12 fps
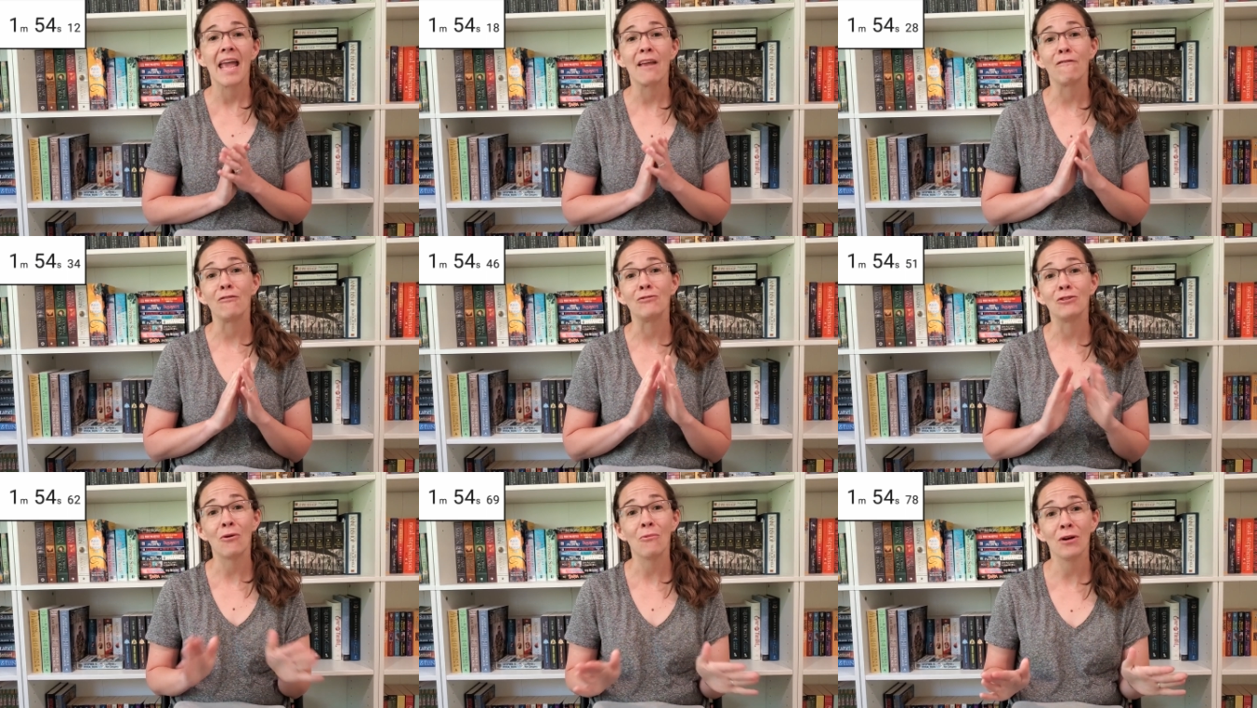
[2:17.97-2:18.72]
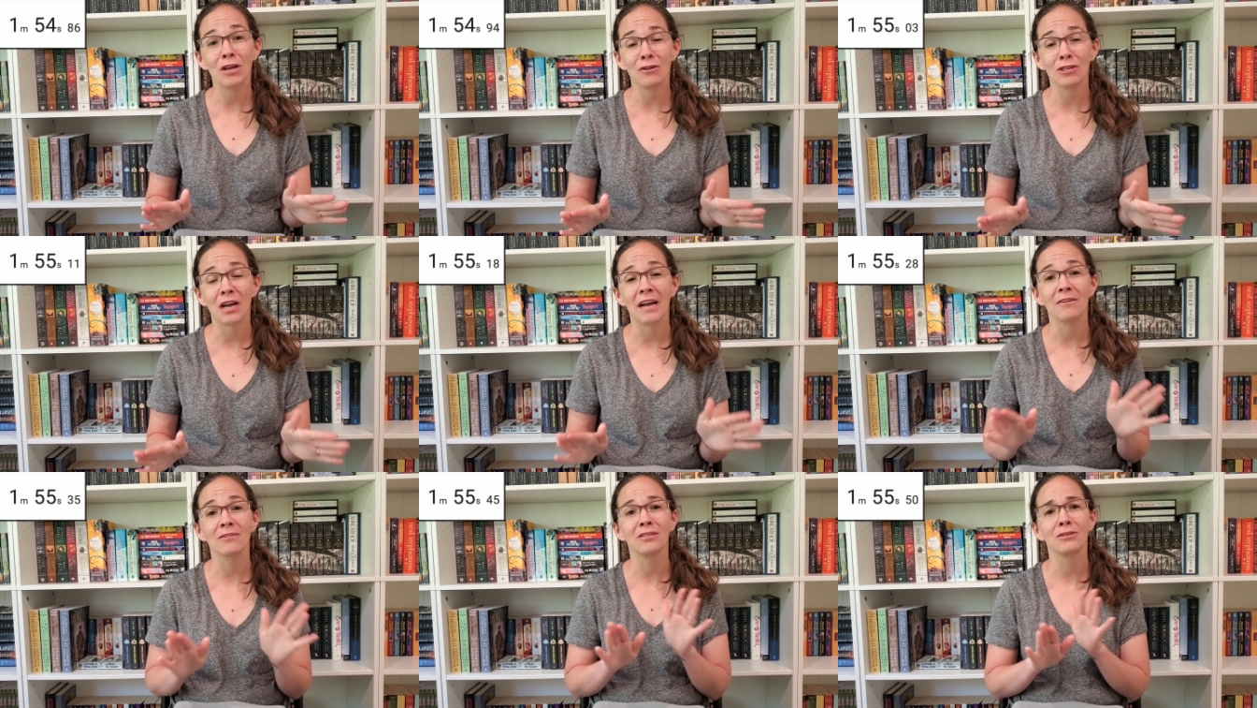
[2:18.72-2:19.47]
If you don't want your
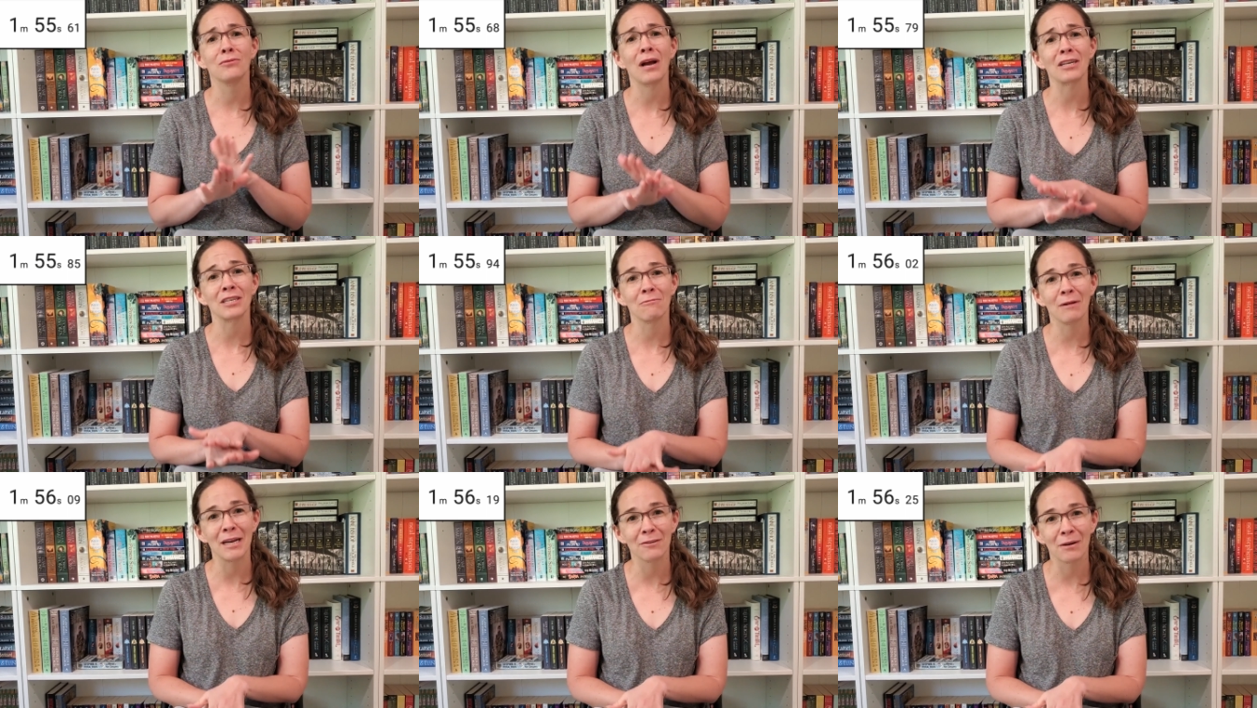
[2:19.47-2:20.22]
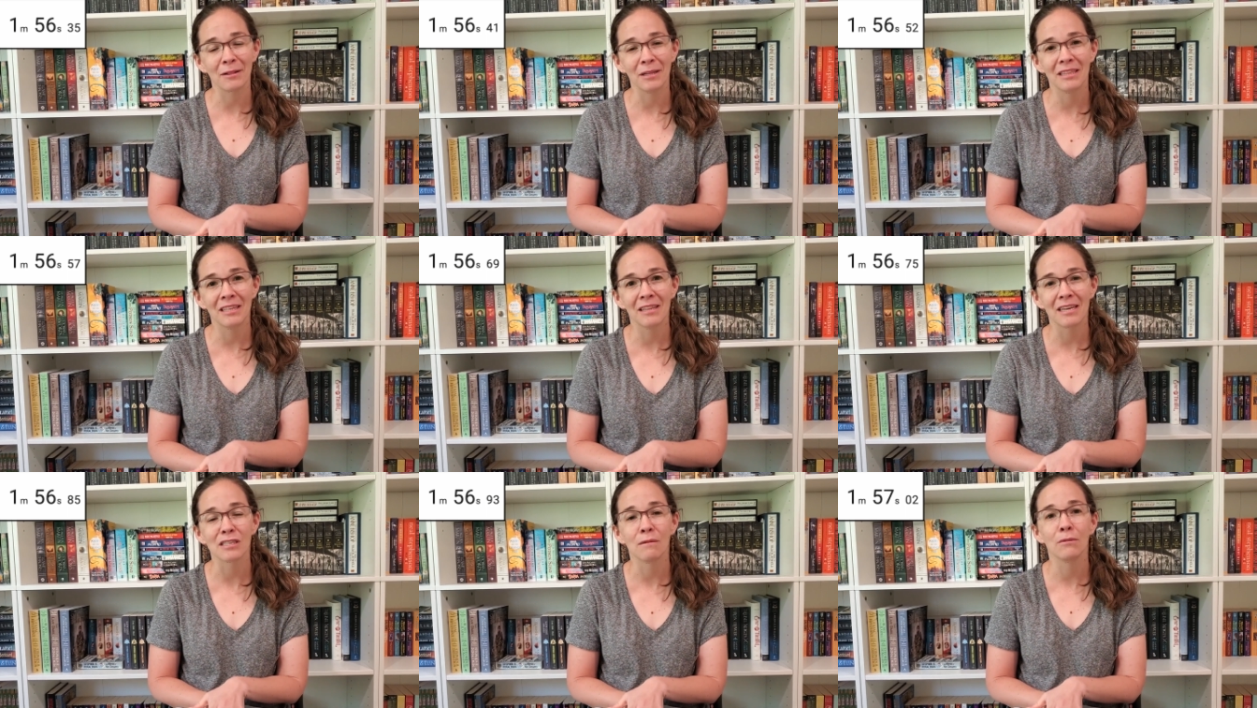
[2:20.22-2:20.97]
child to actually write directly in the
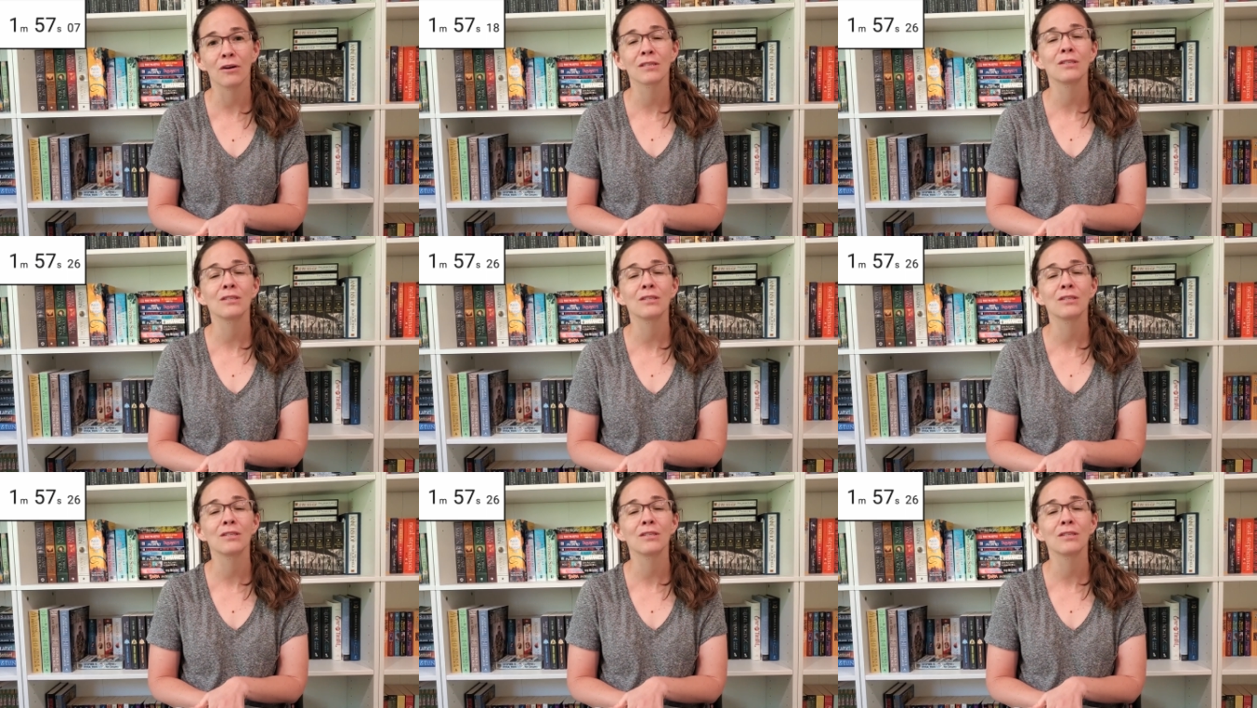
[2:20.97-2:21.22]
lesson books,